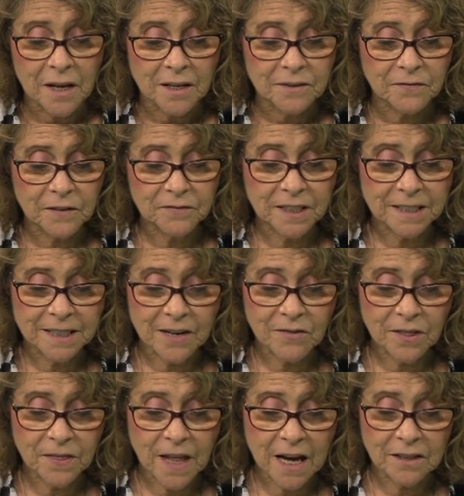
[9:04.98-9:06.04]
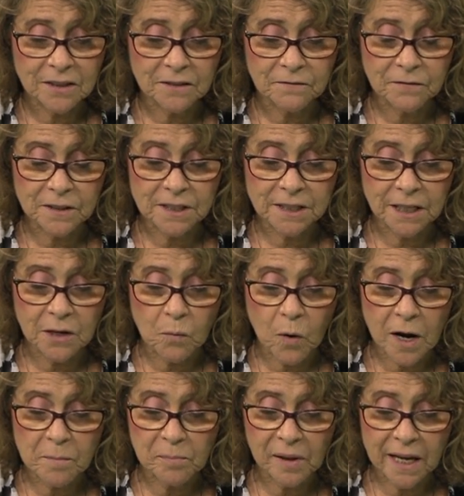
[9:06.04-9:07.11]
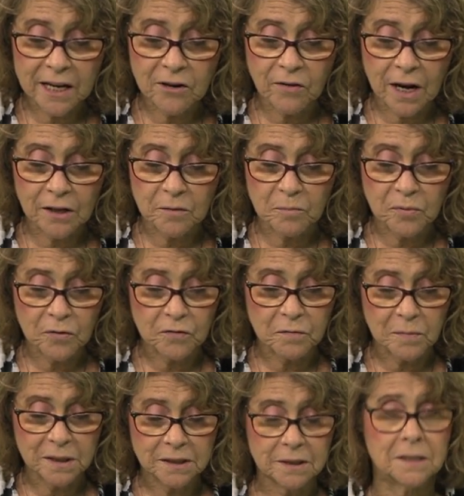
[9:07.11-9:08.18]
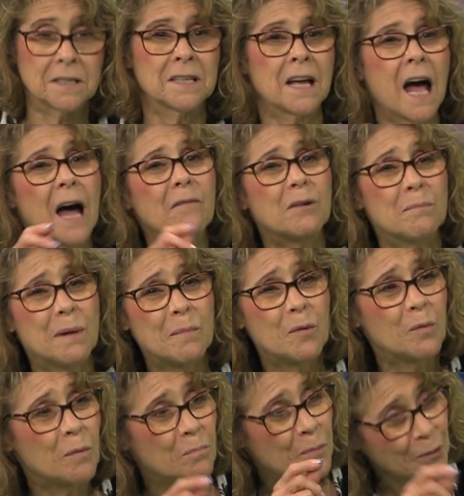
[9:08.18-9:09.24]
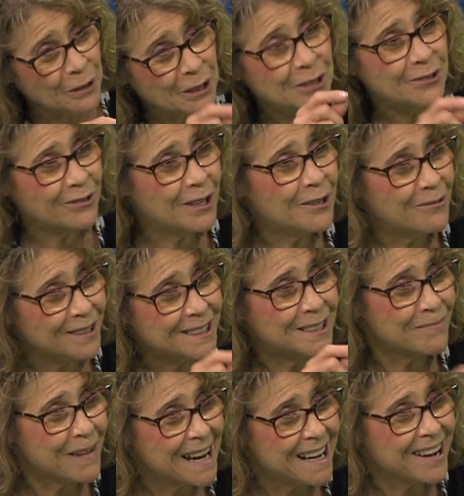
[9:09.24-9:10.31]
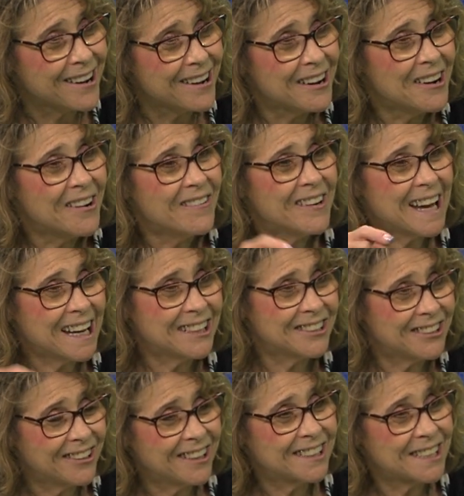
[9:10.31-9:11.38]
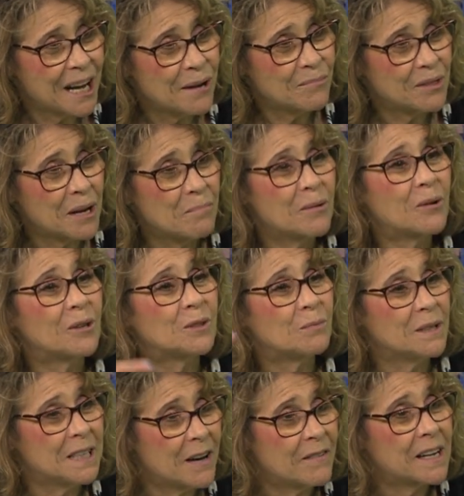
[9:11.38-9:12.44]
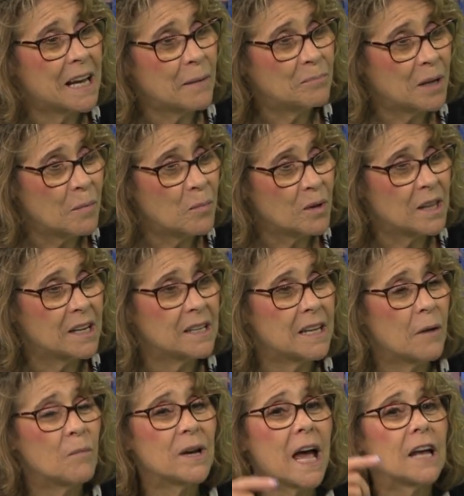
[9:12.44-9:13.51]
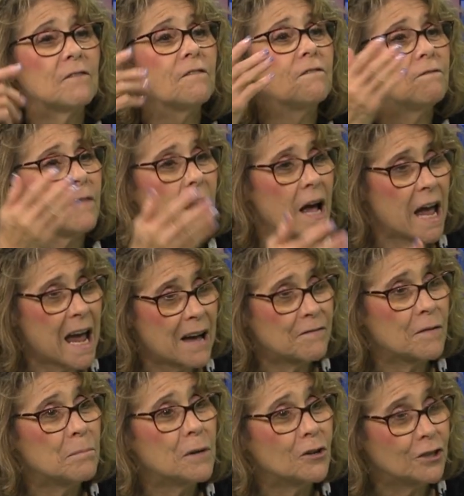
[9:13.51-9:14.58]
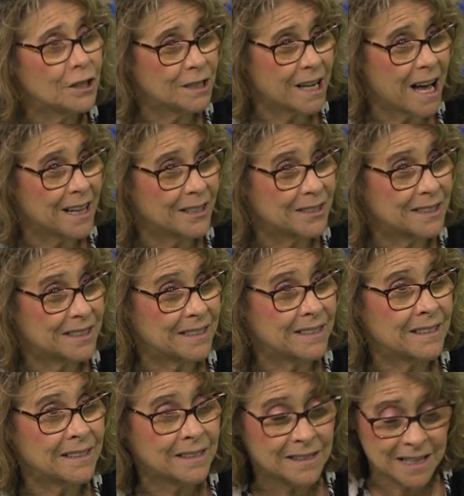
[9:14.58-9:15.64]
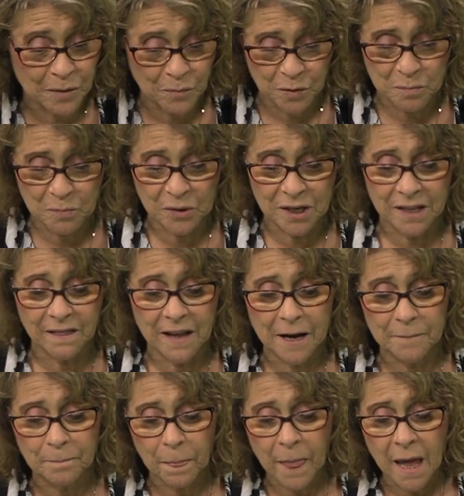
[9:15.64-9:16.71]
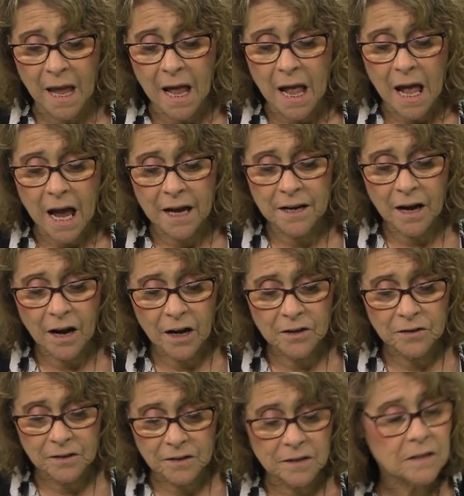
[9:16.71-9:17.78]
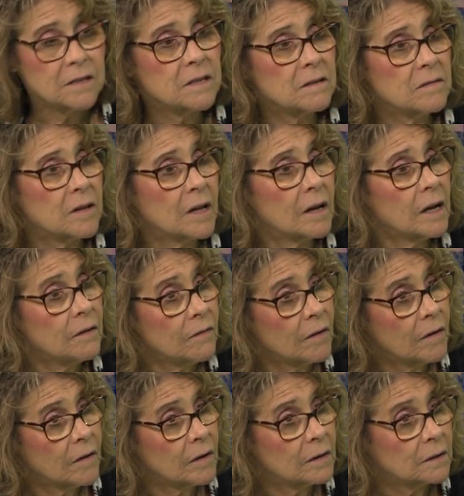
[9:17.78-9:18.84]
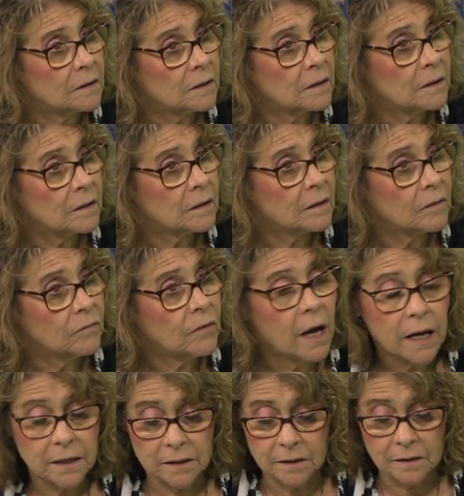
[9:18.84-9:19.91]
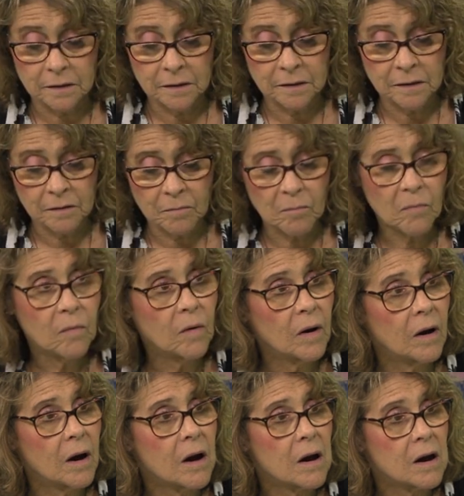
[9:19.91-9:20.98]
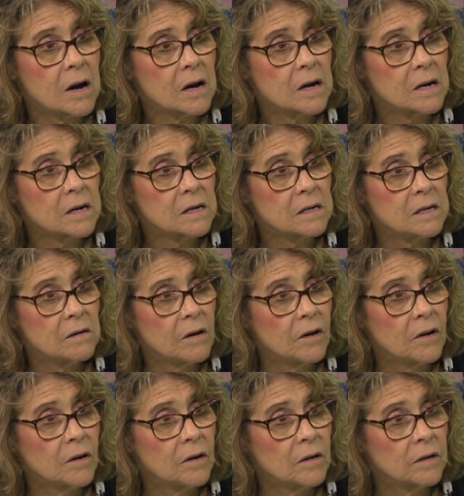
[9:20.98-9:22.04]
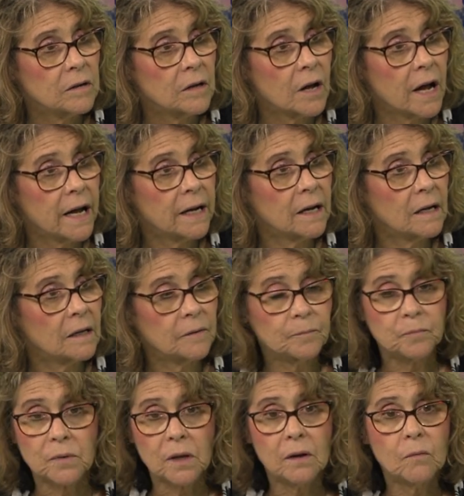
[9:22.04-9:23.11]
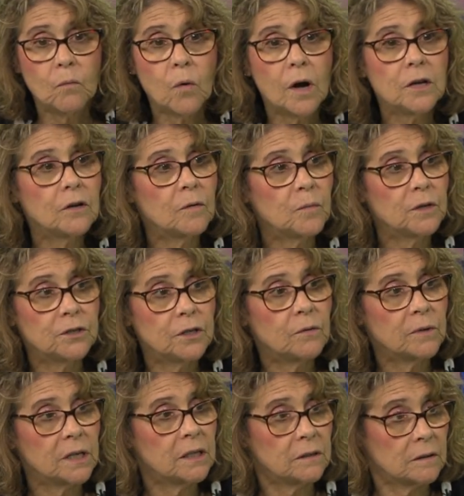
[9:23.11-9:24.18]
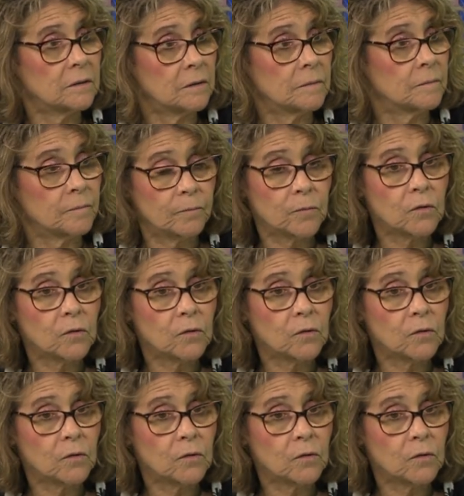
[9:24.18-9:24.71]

It's fifty-seven thousand dollars for citywide playground improvements. I remember when Bernie Streeter was the mayor, we had to do the same thing because we never kept up with it, and then yeah. we had half a million dollars mm-hmm. that we put in there. And that's always a problem. It's playing catch-up right. when they're not doing a reasonable job of doing it. Why aren't we doing go it? Along.